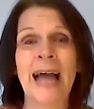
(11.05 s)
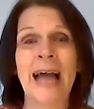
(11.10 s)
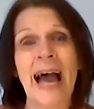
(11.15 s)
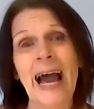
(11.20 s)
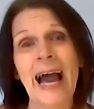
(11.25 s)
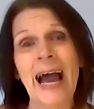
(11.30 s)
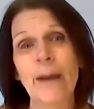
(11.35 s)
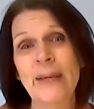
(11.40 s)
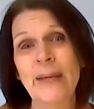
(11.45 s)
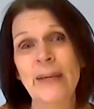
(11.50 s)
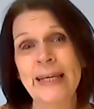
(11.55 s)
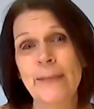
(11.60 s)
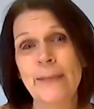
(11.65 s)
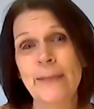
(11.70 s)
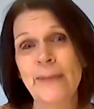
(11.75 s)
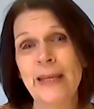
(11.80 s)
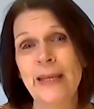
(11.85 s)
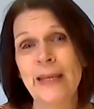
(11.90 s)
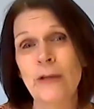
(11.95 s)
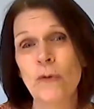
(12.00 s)
how it can
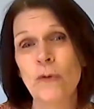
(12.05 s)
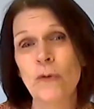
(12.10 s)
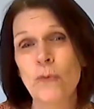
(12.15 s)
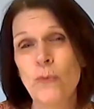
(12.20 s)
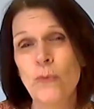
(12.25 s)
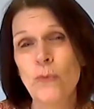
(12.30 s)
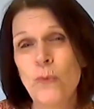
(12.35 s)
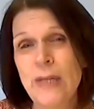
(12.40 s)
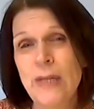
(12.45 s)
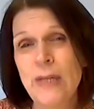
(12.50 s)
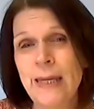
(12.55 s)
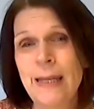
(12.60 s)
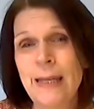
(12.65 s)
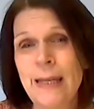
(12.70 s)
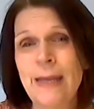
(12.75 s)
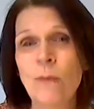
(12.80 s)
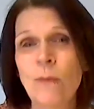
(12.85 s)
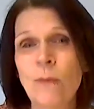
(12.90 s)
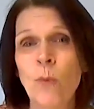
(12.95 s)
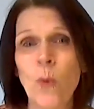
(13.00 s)
be
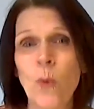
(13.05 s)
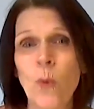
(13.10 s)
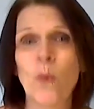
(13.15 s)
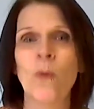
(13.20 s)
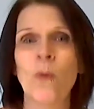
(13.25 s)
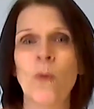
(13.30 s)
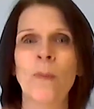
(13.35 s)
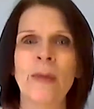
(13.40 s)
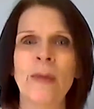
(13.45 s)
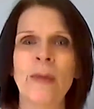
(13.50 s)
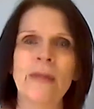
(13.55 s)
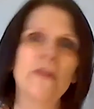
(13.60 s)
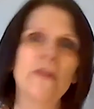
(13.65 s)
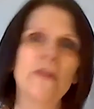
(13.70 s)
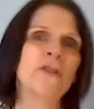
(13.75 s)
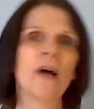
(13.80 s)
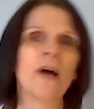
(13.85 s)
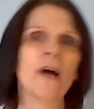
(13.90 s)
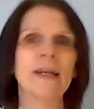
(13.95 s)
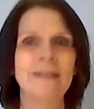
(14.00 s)
really warm in the
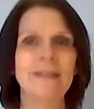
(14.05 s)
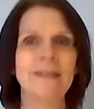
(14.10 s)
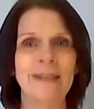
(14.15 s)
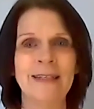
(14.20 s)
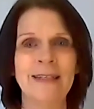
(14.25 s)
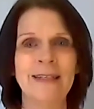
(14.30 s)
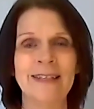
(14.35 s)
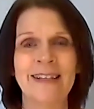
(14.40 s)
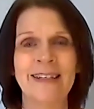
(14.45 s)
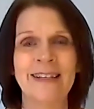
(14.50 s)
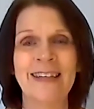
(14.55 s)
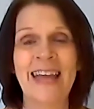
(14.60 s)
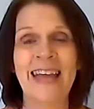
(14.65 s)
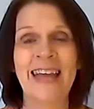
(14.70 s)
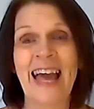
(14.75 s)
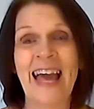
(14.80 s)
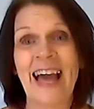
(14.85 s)
dry season